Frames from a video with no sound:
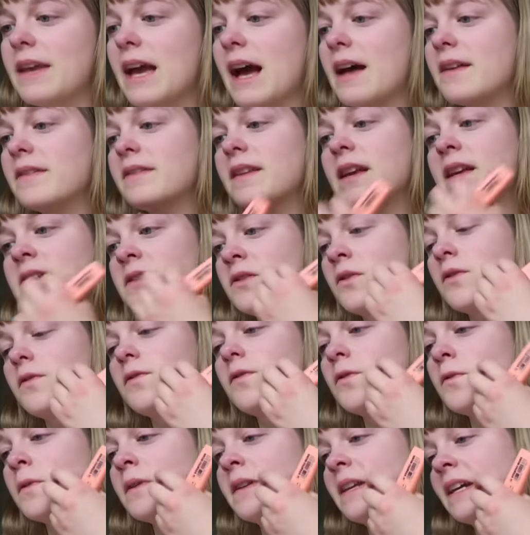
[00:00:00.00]
the essay is not
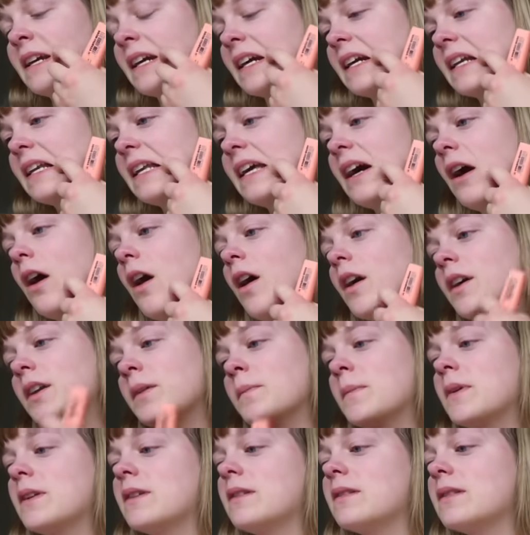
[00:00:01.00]
forwarding a clear
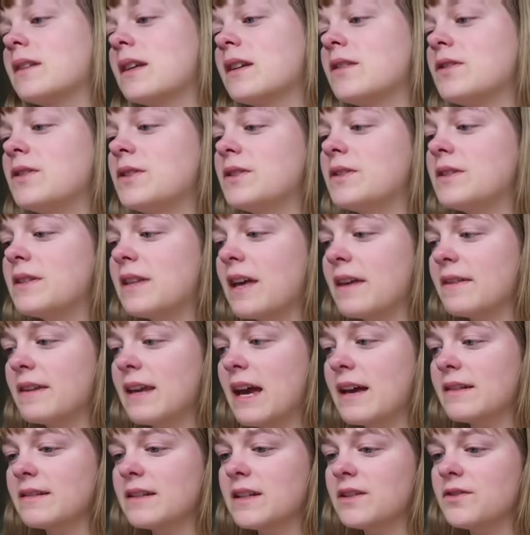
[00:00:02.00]
argument, and due to that
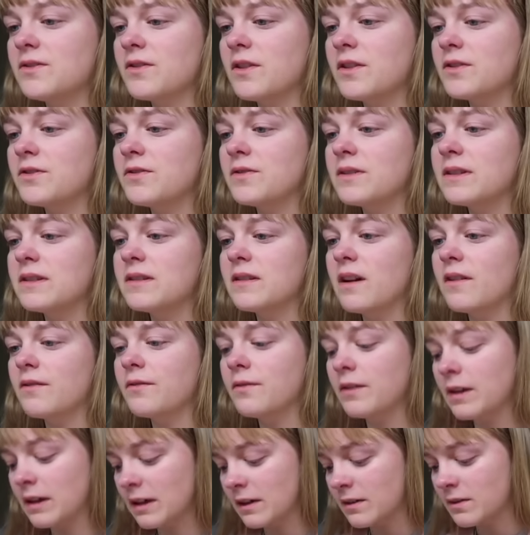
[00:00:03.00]
the essay structure is
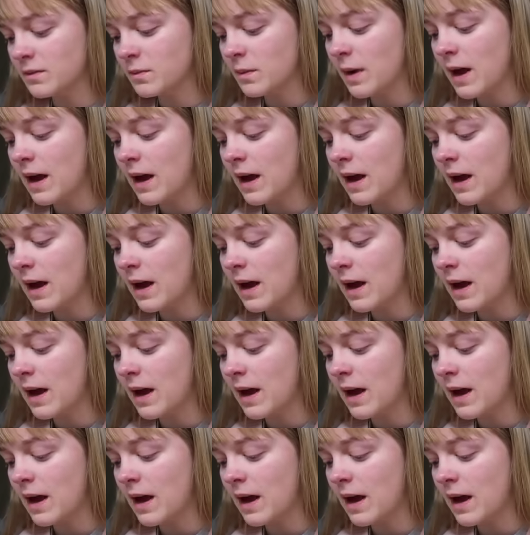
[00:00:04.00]
suffering as